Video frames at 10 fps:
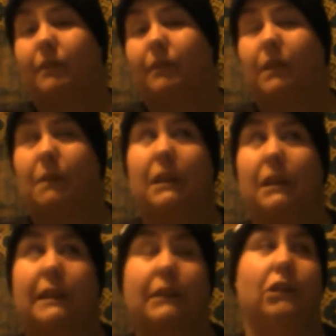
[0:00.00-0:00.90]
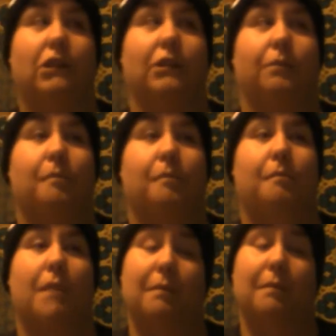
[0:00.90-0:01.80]
I'm a little
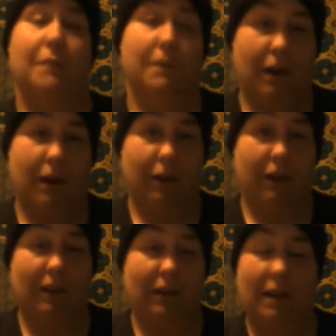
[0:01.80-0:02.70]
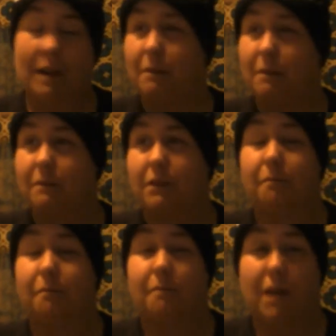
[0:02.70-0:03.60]
bummed about it. I'm, I'm a little
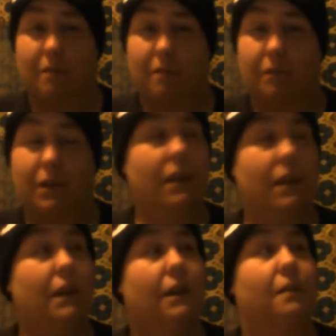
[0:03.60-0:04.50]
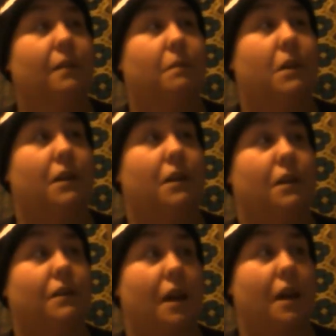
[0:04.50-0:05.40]
bummed
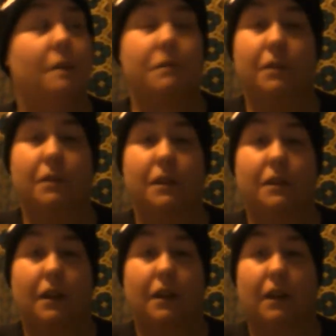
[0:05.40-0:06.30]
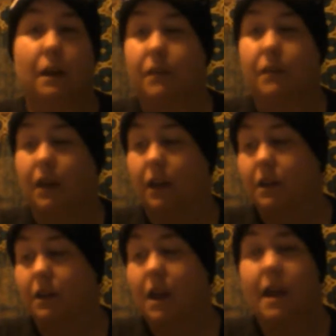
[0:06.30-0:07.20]
because I was really excited. I was like,
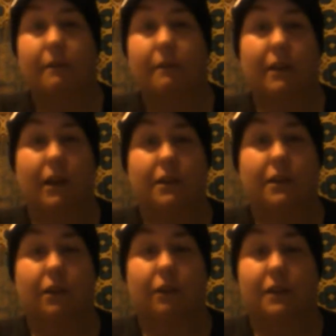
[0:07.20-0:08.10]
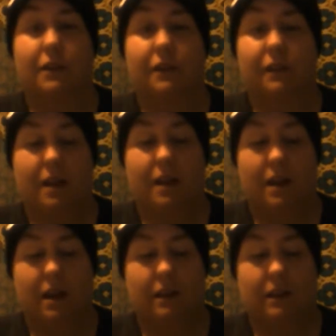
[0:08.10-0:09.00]
yay, I'm going to get to do this.
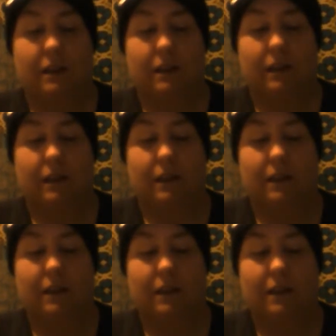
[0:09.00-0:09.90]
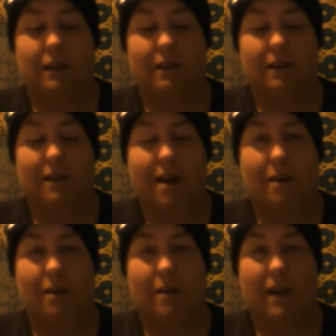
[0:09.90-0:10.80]
And
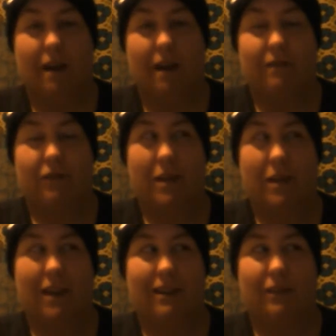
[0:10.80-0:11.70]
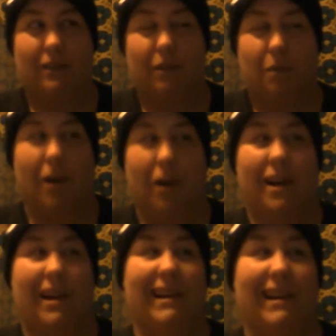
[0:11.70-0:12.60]
now I have to wait some
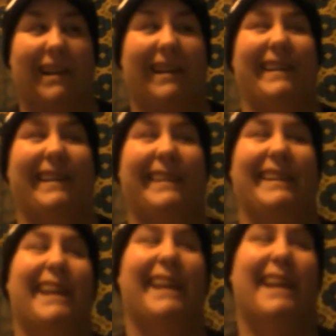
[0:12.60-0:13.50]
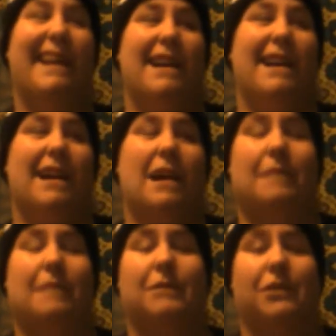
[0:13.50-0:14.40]
more.
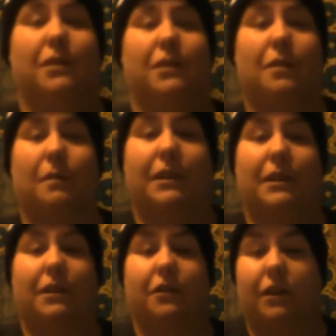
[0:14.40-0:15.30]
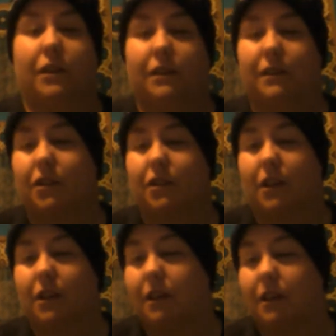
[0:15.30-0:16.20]
I'm just so ready to transition,
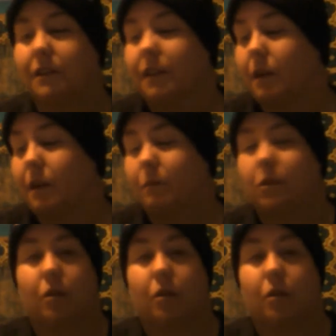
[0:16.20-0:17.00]
guys. I'm so